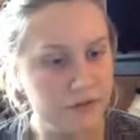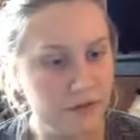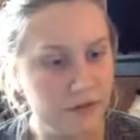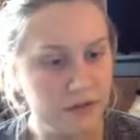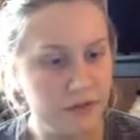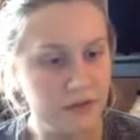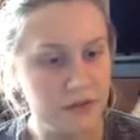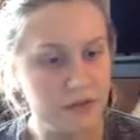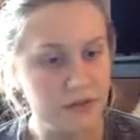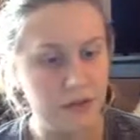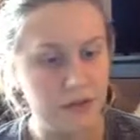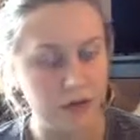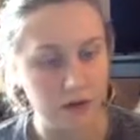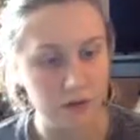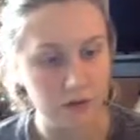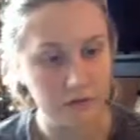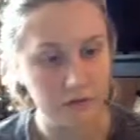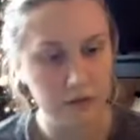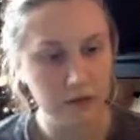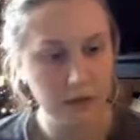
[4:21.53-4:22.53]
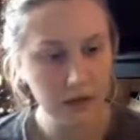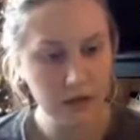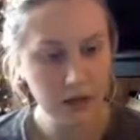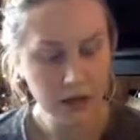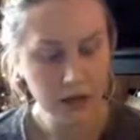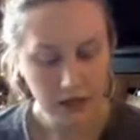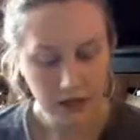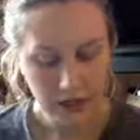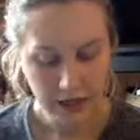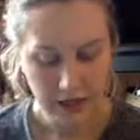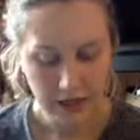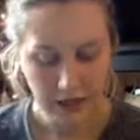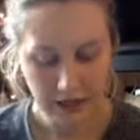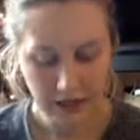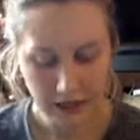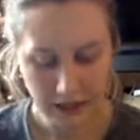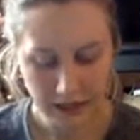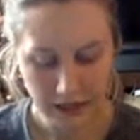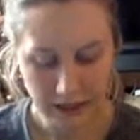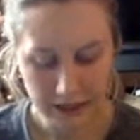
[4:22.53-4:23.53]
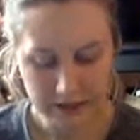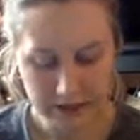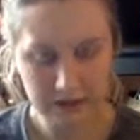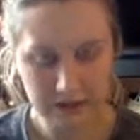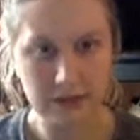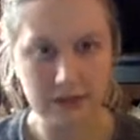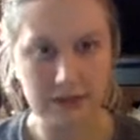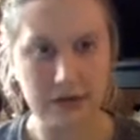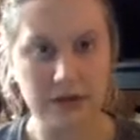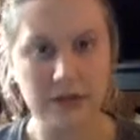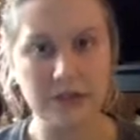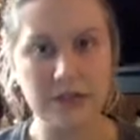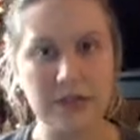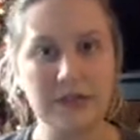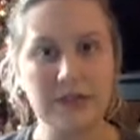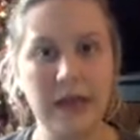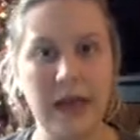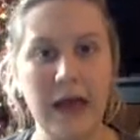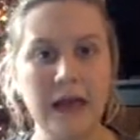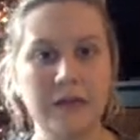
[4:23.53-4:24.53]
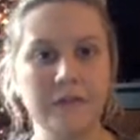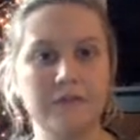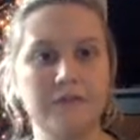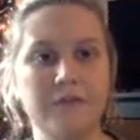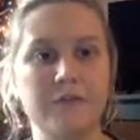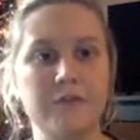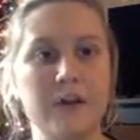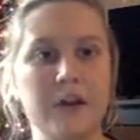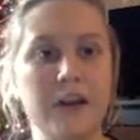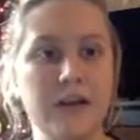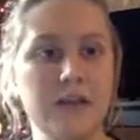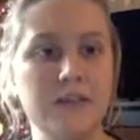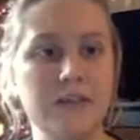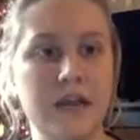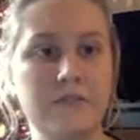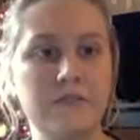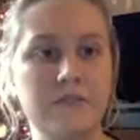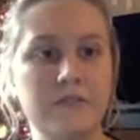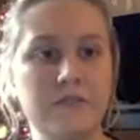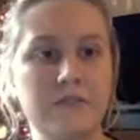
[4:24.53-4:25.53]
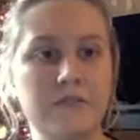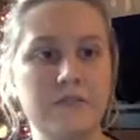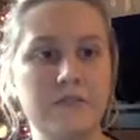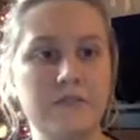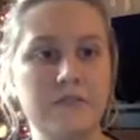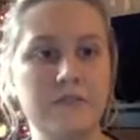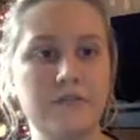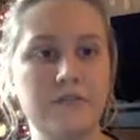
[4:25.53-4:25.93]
years ago. And there's a Latin phrase at the end